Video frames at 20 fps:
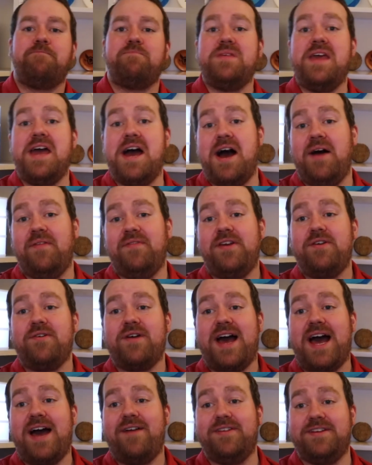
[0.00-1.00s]
yeah, there you
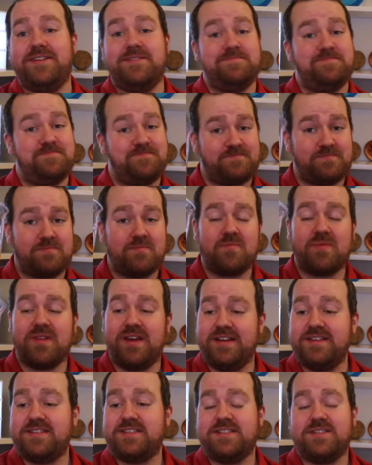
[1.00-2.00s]
have it.
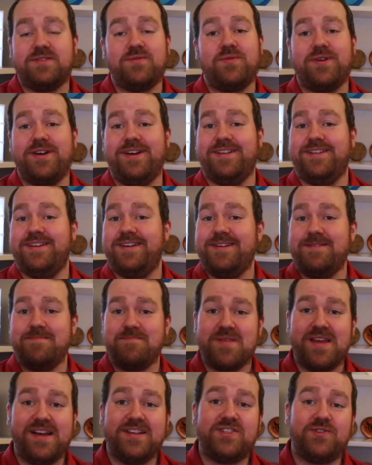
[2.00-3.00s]
It's
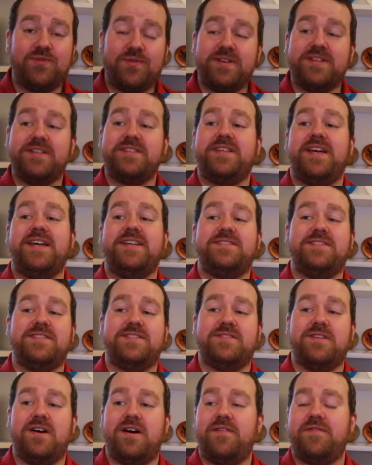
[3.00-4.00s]
really tasty
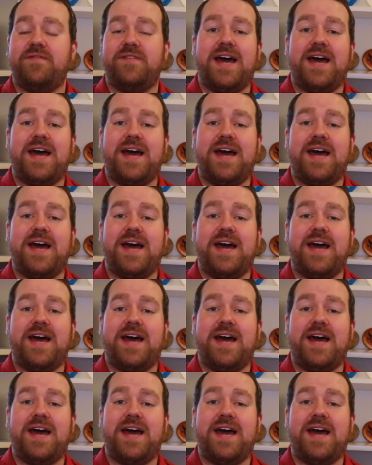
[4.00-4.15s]
stuff.